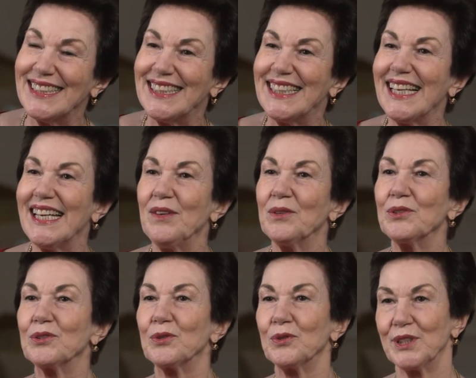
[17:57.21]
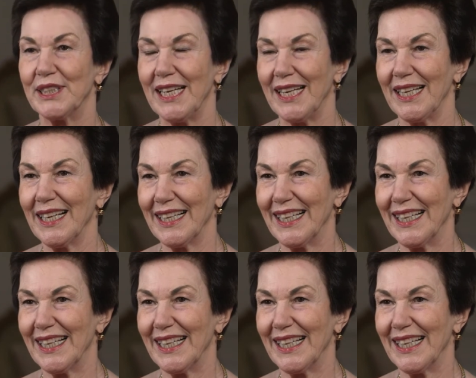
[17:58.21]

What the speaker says: She used to sing.